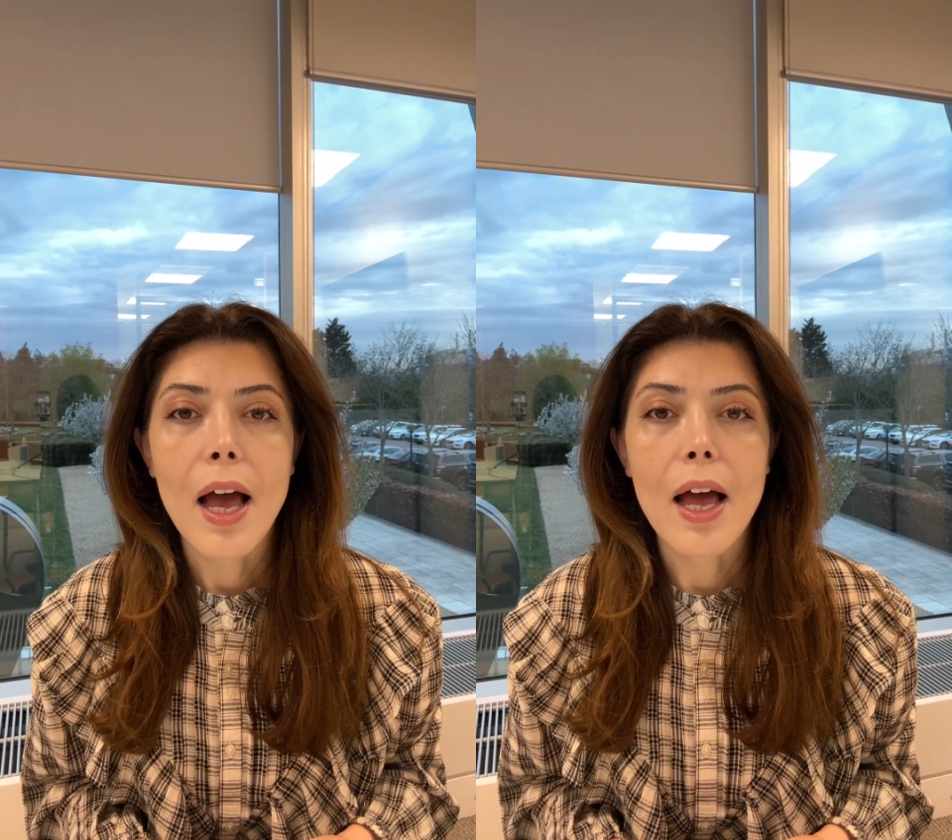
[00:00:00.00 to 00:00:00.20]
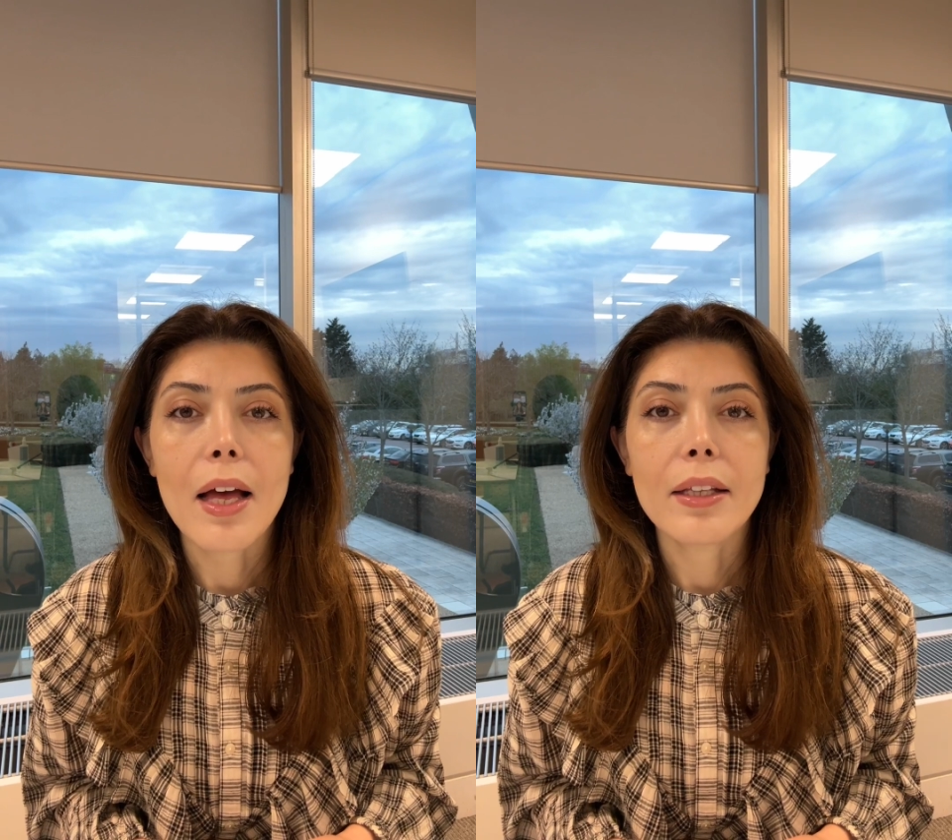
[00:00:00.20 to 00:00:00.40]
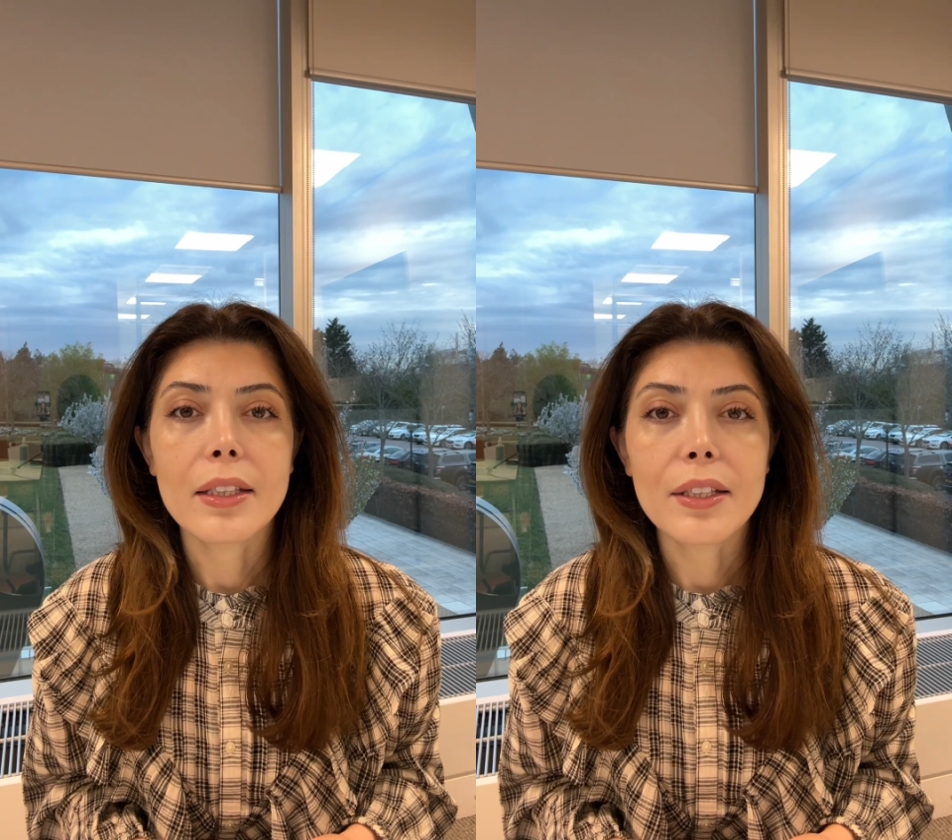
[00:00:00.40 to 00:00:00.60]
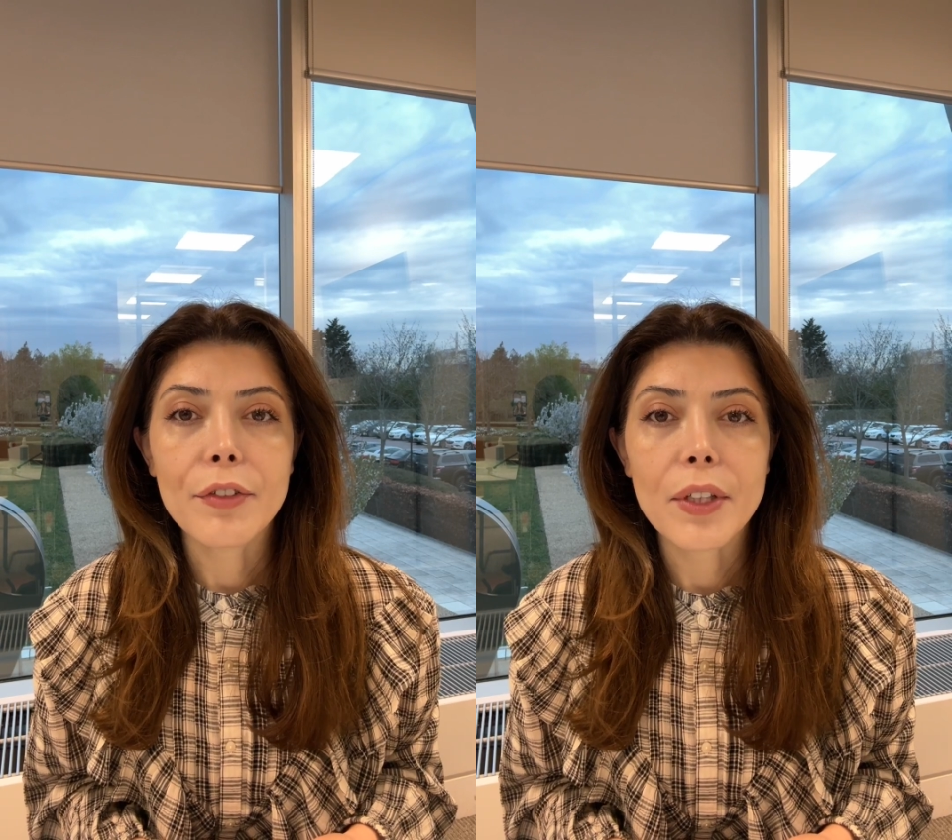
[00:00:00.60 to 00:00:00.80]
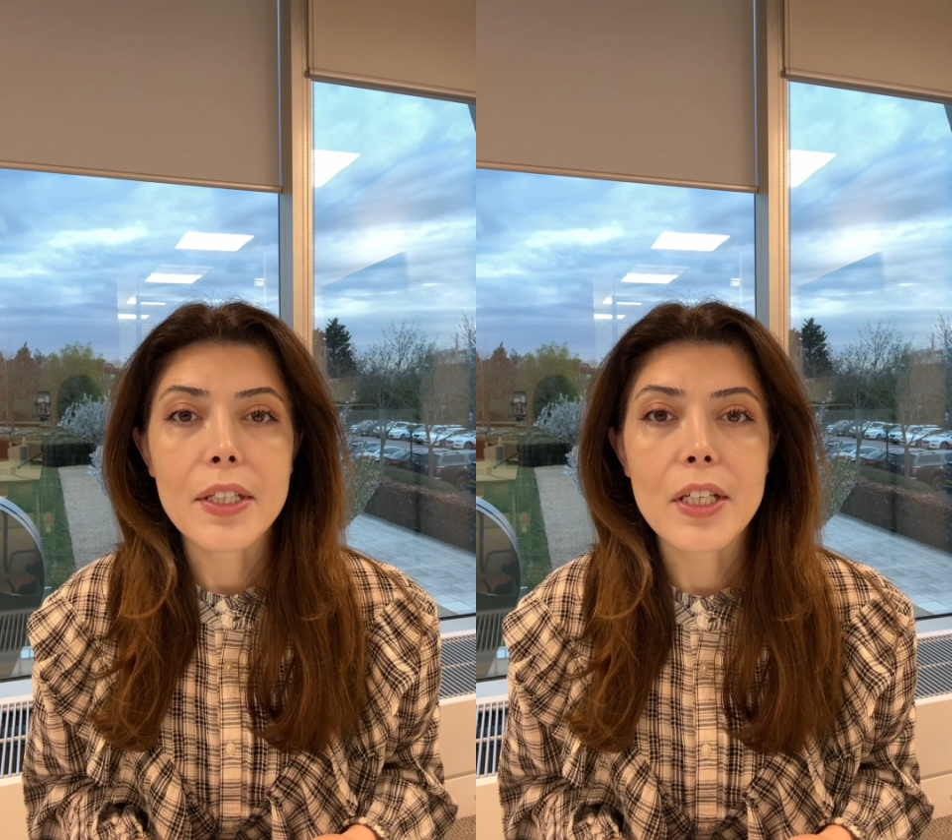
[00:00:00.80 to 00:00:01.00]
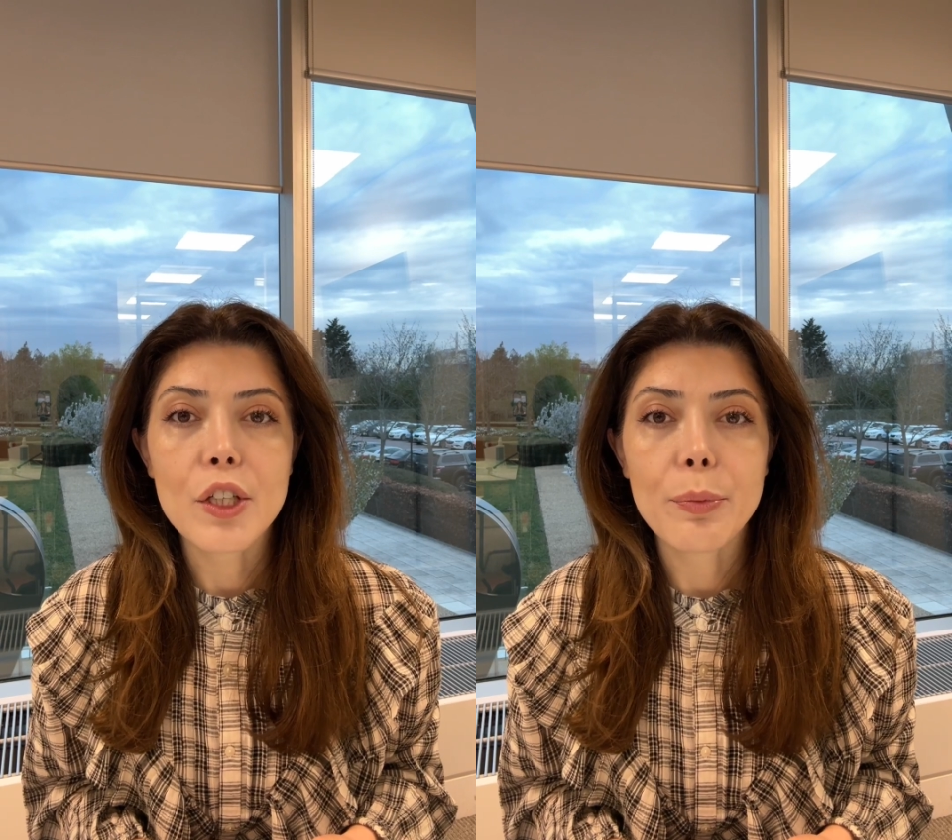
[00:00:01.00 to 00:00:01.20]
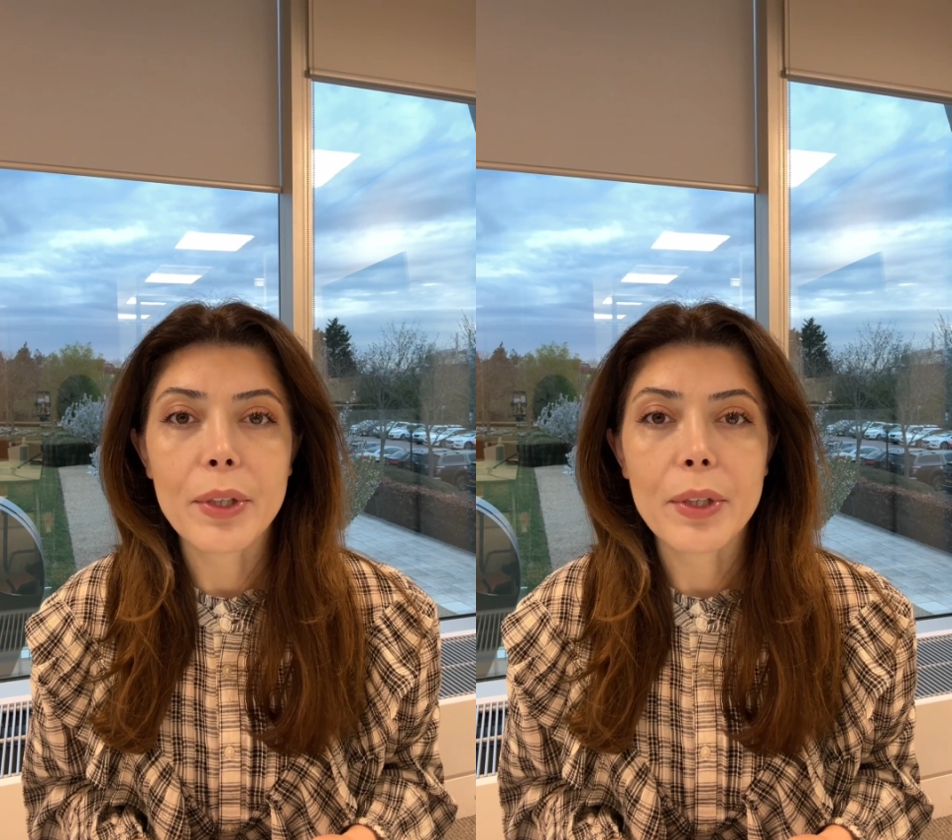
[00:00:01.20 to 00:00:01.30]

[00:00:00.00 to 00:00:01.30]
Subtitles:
and the differences